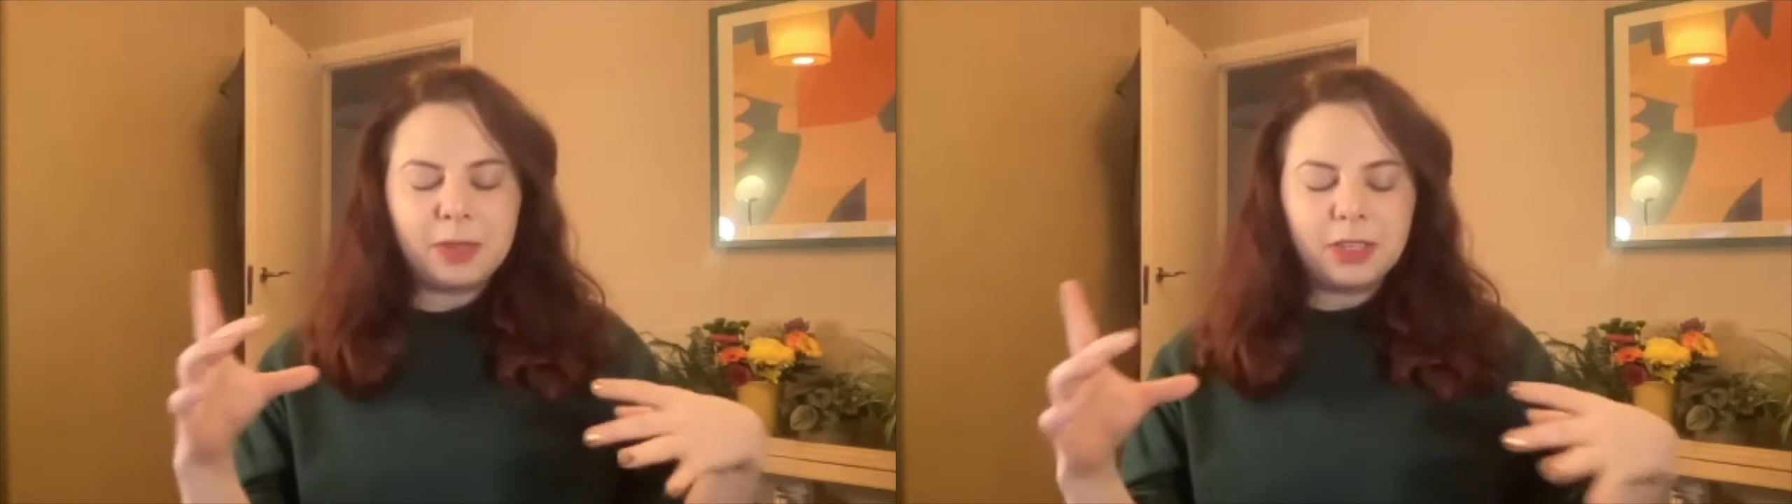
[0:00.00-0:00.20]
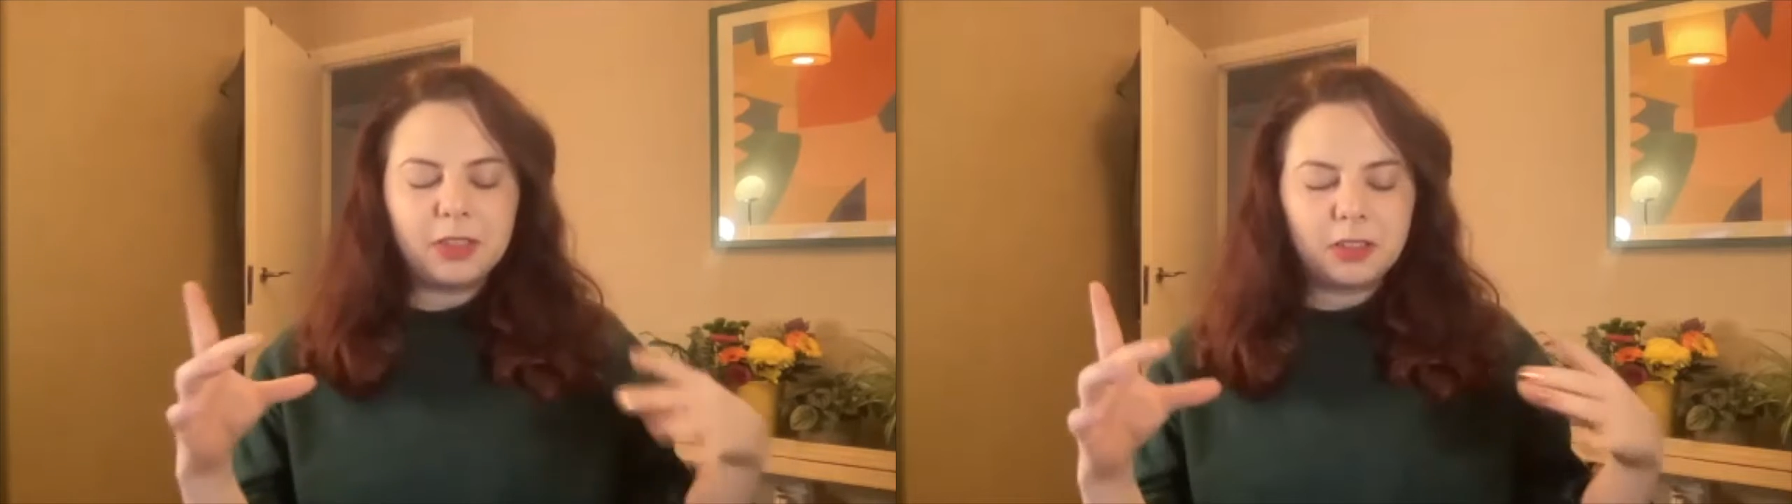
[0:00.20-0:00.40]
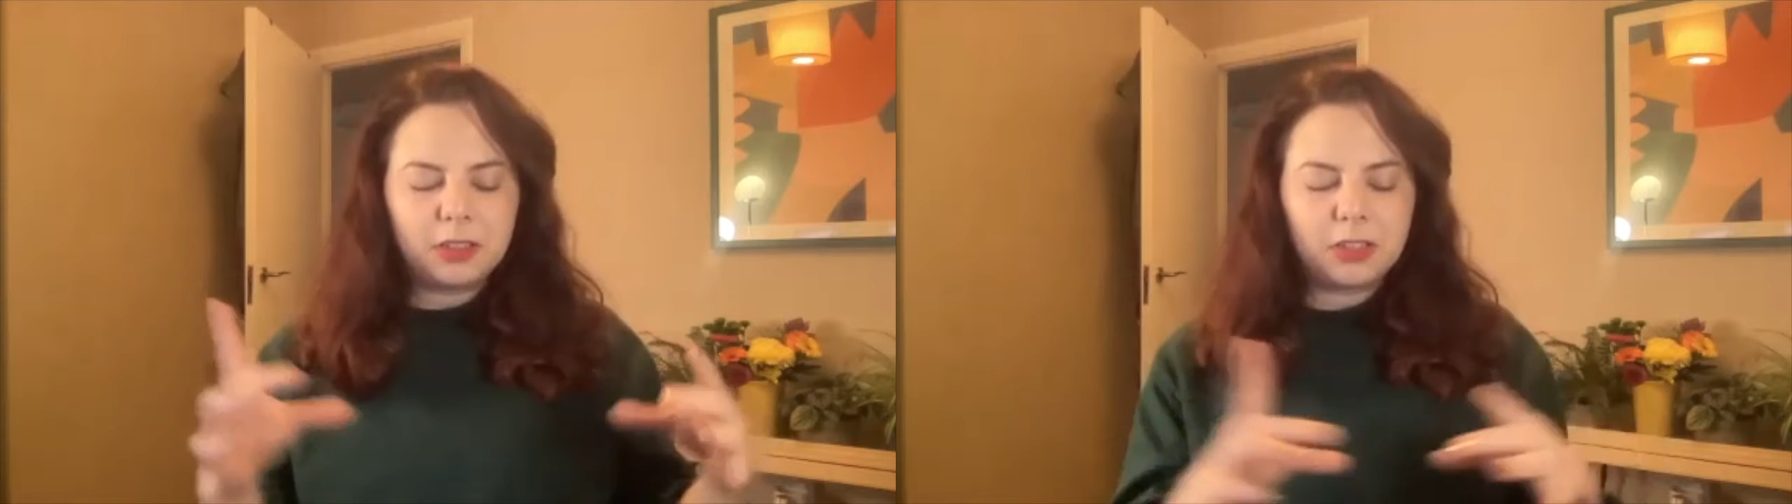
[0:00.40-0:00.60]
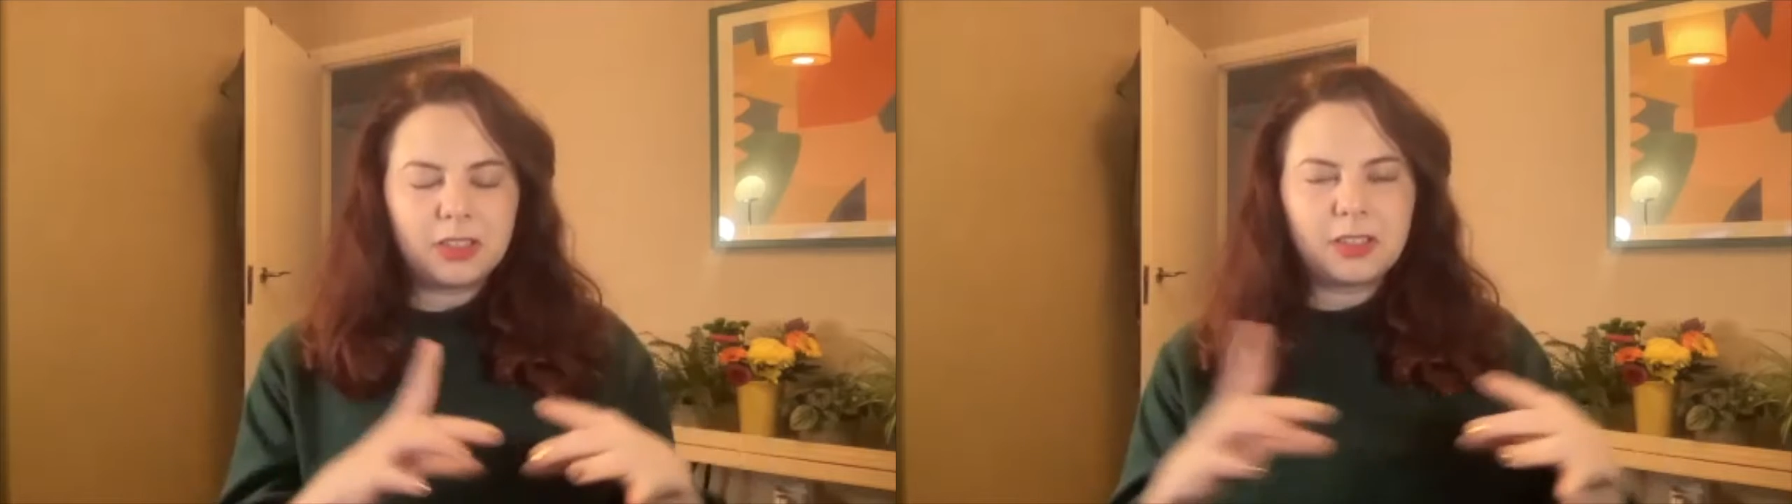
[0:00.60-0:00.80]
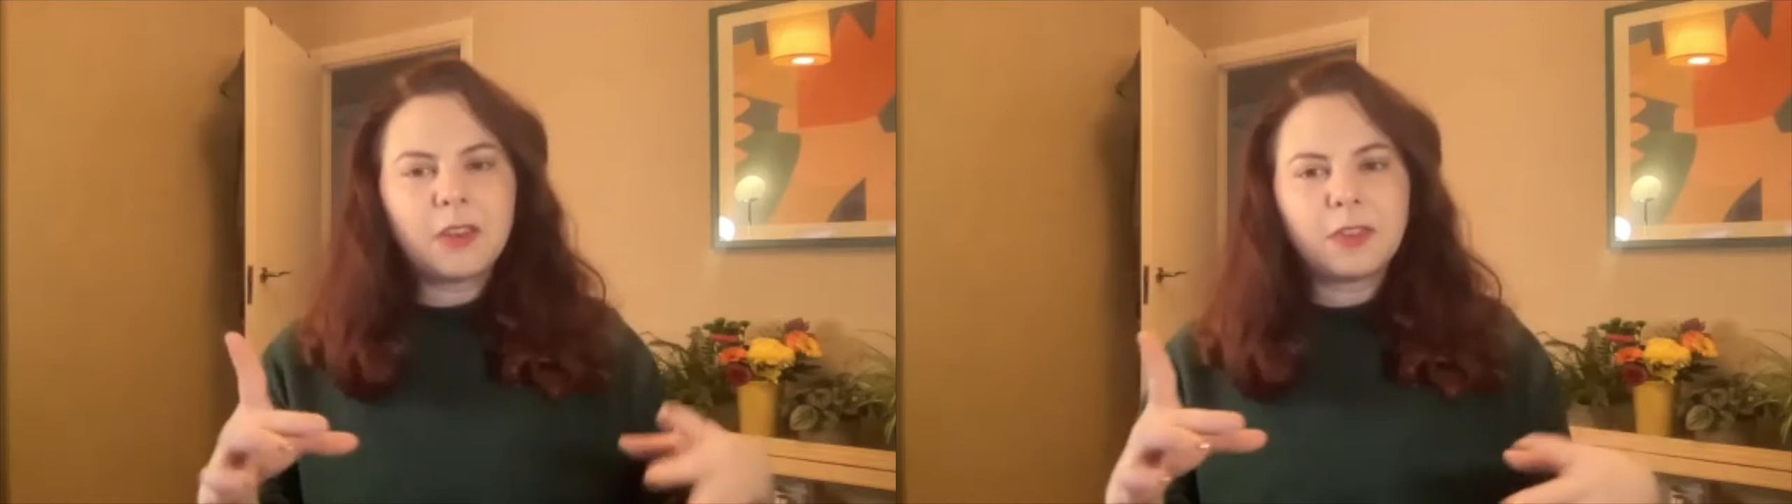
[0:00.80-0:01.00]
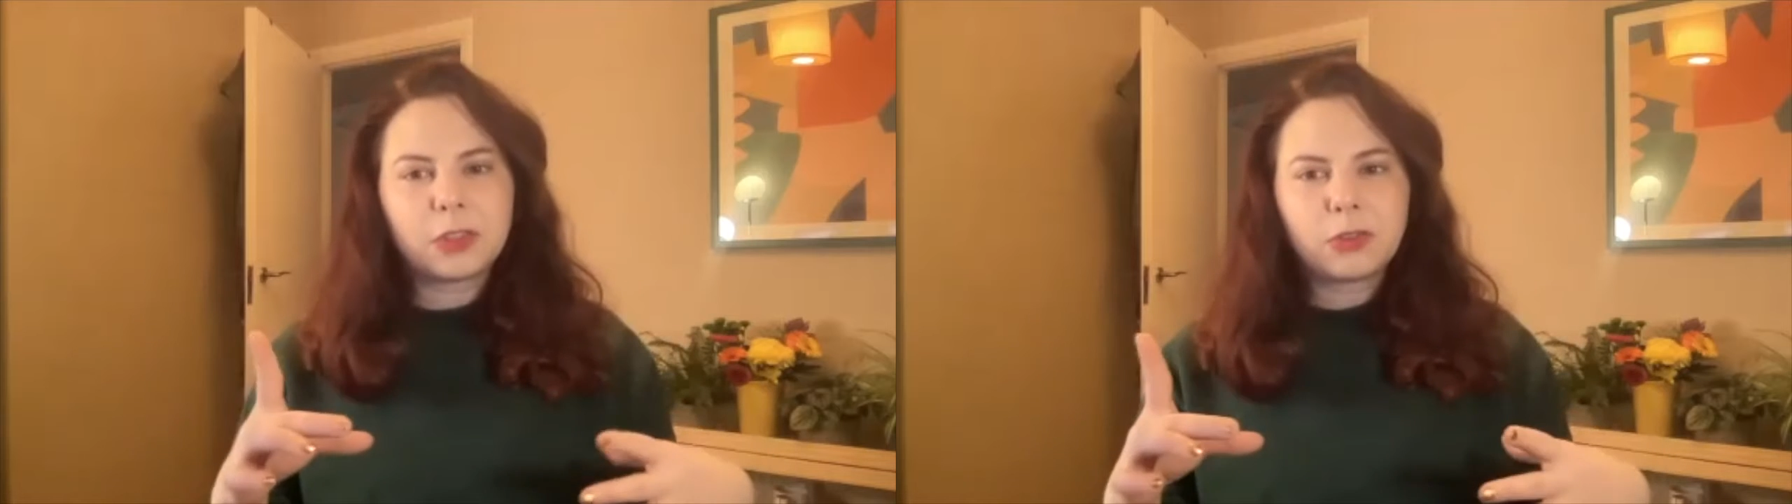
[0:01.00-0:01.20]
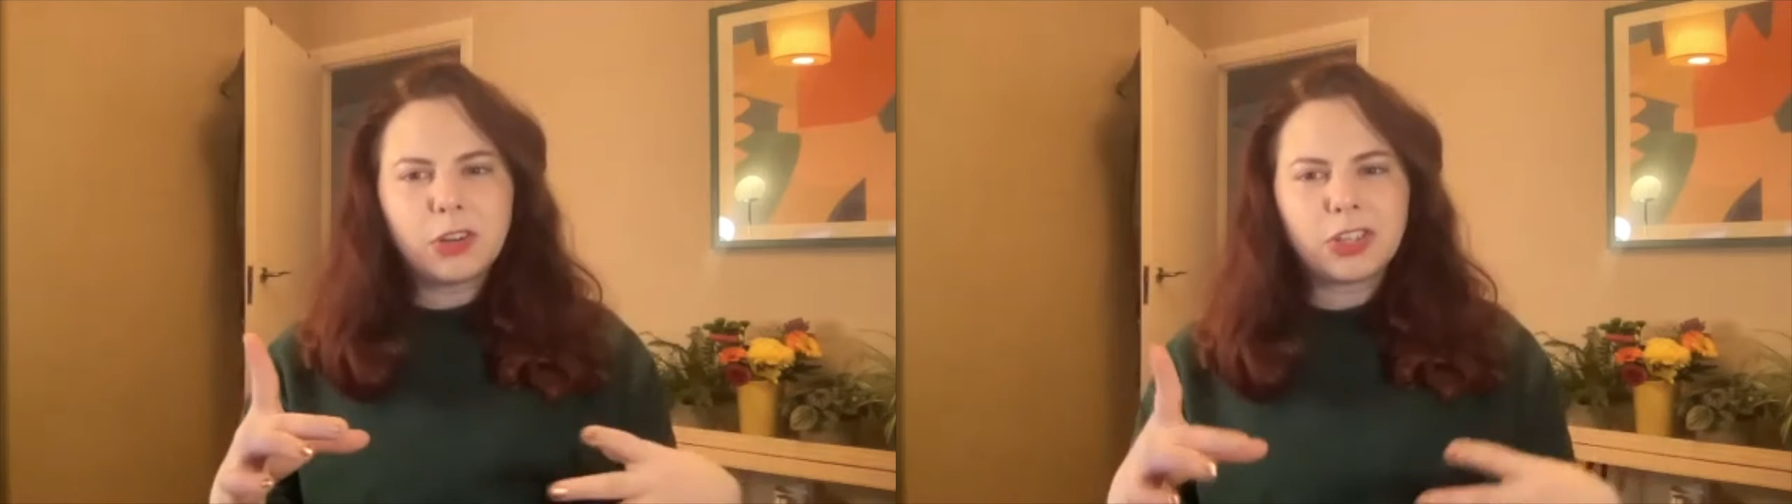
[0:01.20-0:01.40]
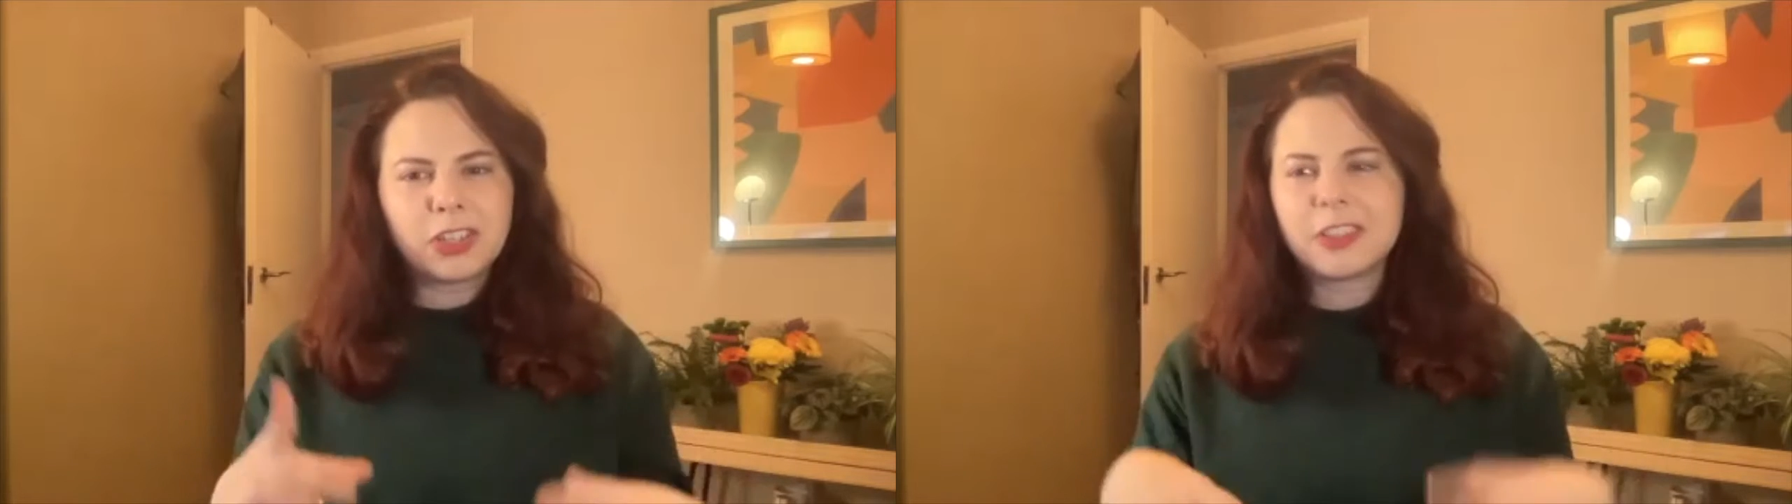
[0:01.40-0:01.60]
means it's just a set of
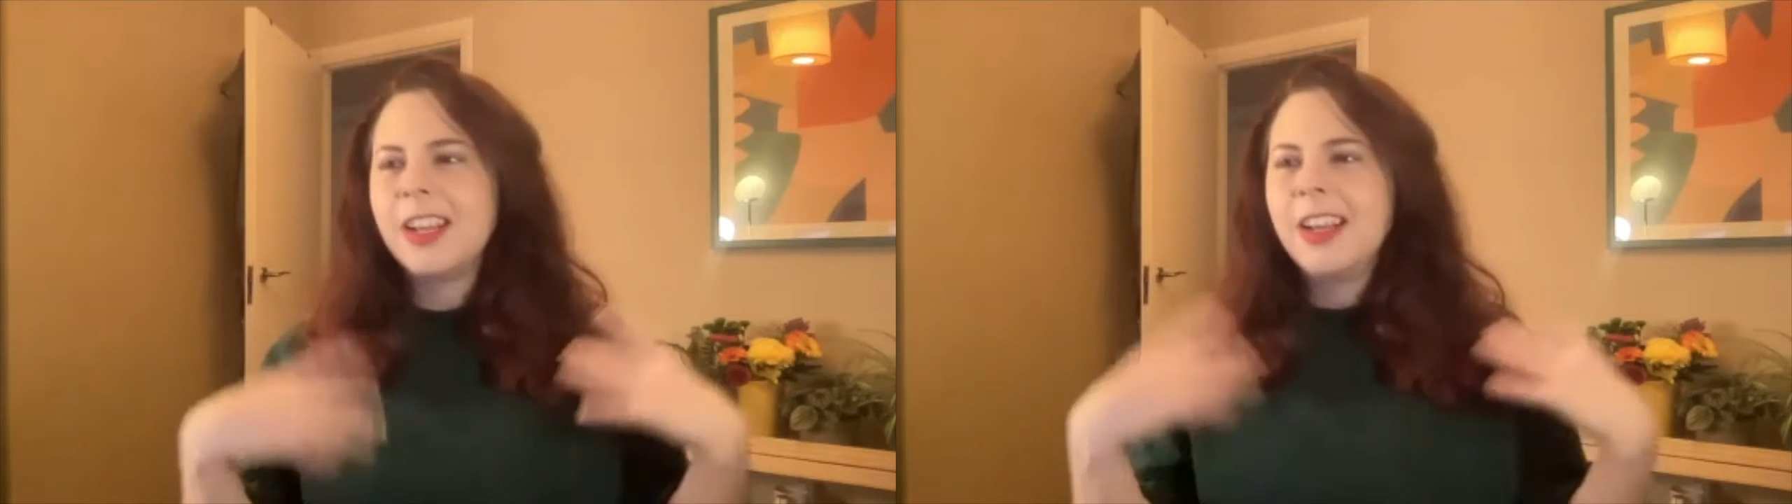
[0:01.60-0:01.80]
instructions.